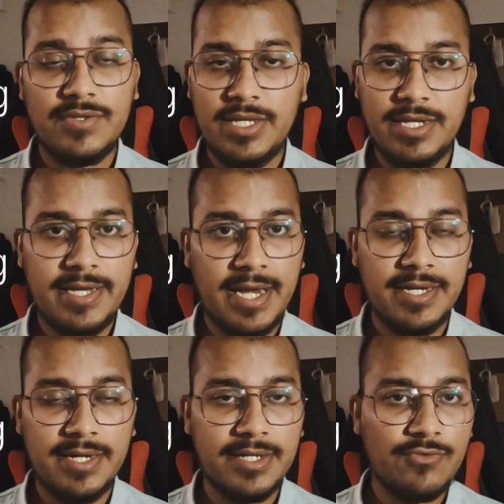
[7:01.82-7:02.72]
seen
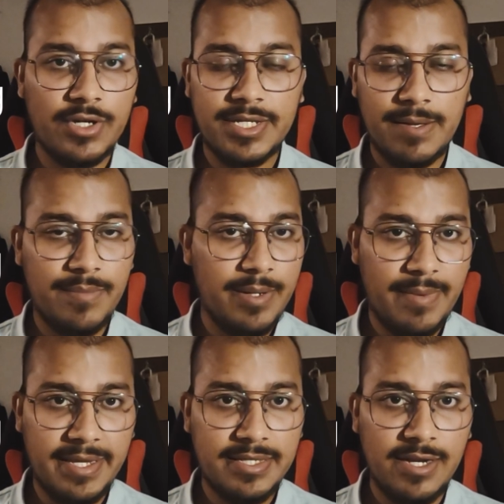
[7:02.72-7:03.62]
candidates, for example
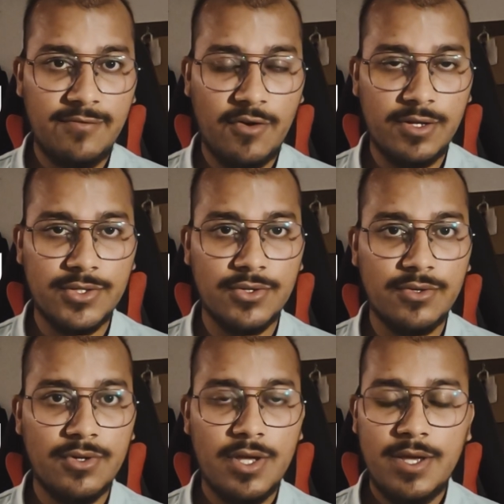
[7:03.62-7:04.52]
myself
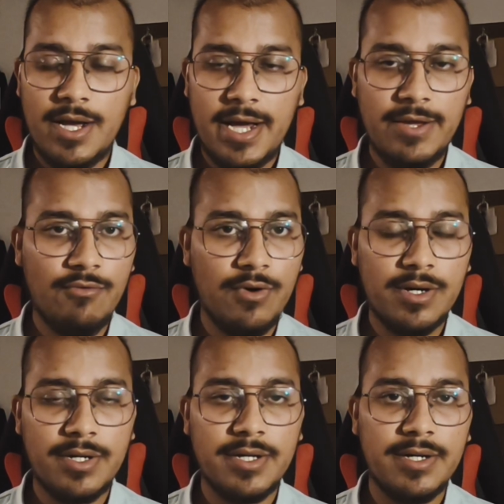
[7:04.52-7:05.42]
also, I
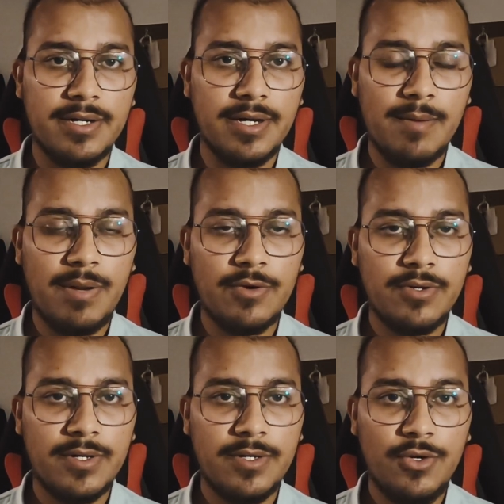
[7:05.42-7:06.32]
worked
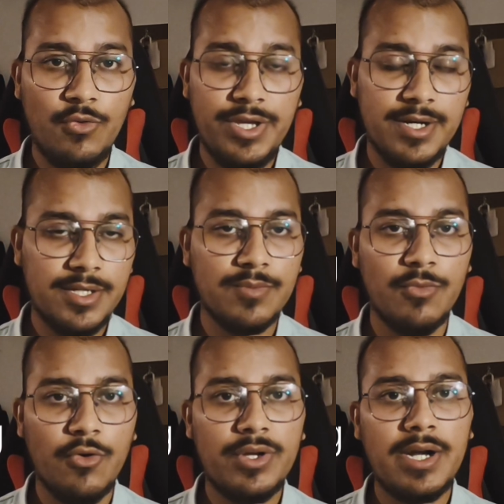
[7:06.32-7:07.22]
about 2 years
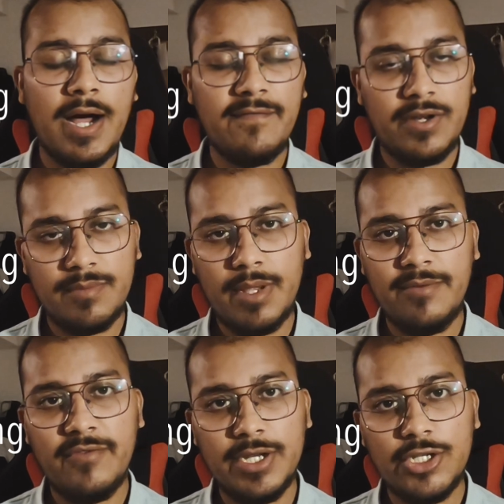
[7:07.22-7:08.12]
more after
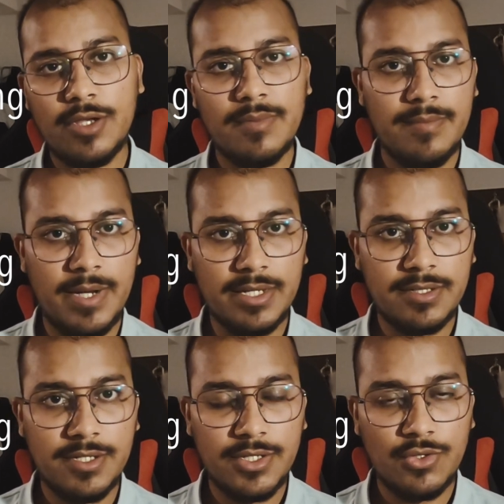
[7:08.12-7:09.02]
finishing my
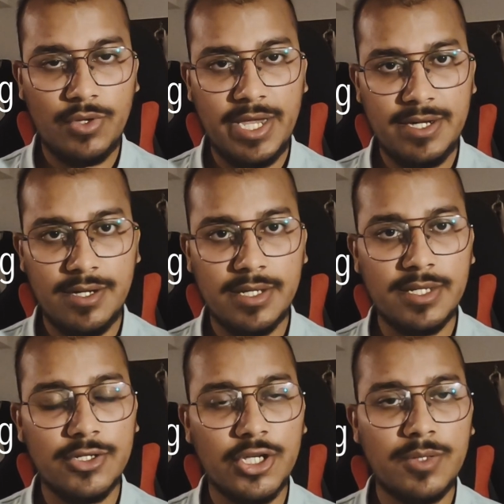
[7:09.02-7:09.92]
masters to gain
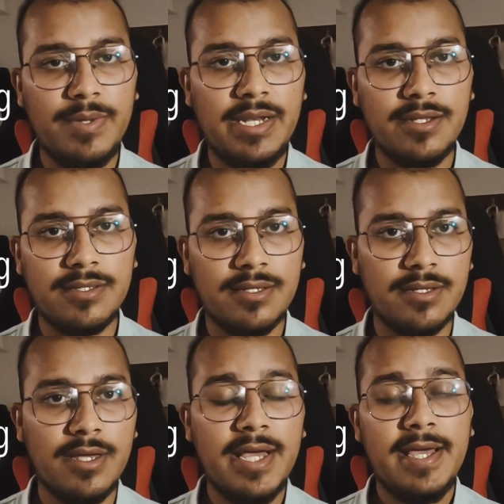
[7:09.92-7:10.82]
research experience,
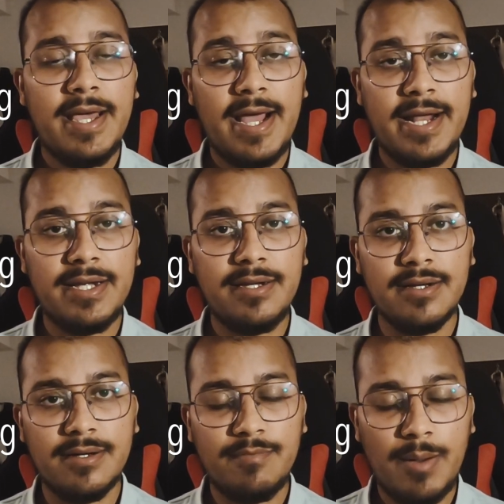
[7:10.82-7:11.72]
and
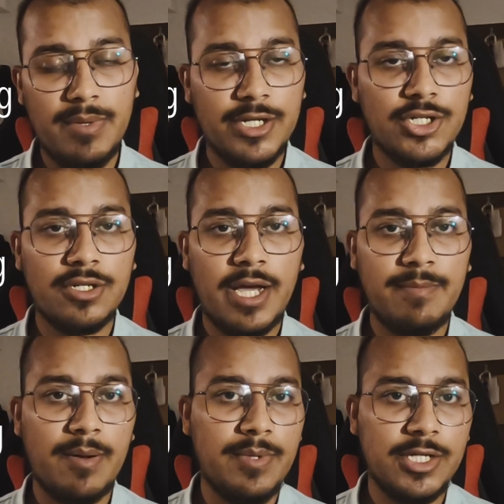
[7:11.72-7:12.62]
I
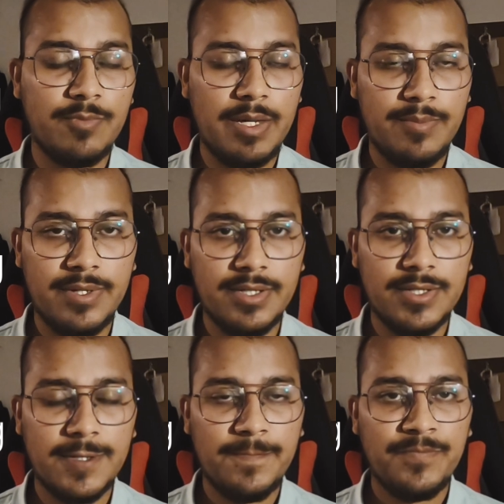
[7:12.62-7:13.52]
published
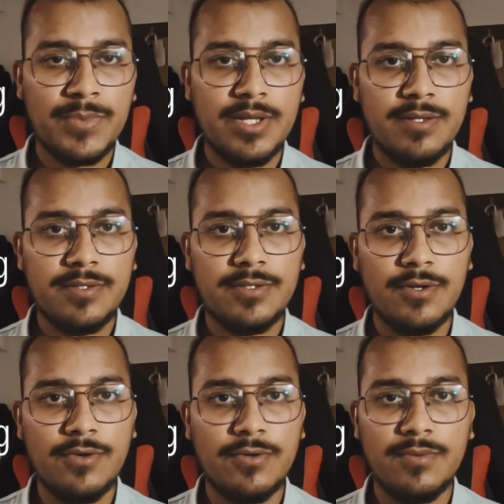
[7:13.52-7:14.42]
papers.
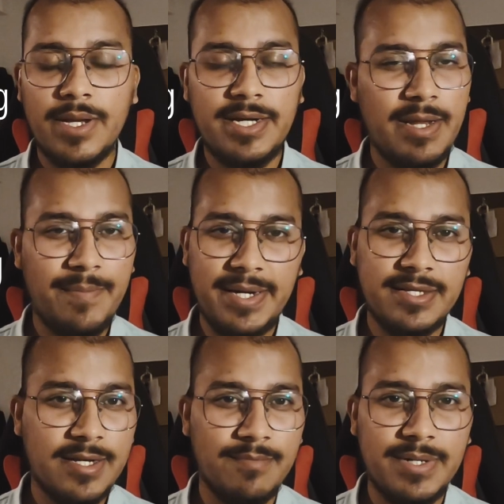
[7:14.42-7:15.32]
So it
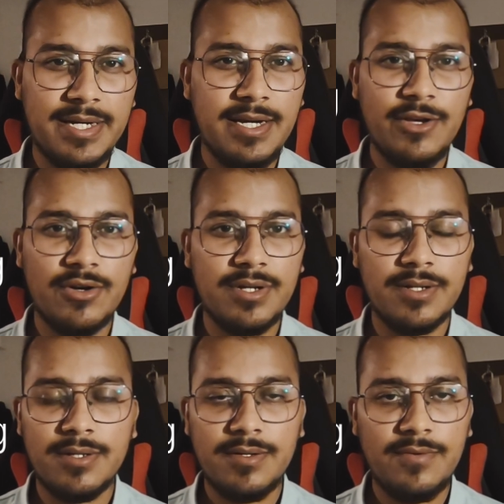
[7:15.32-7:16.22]
depends completely on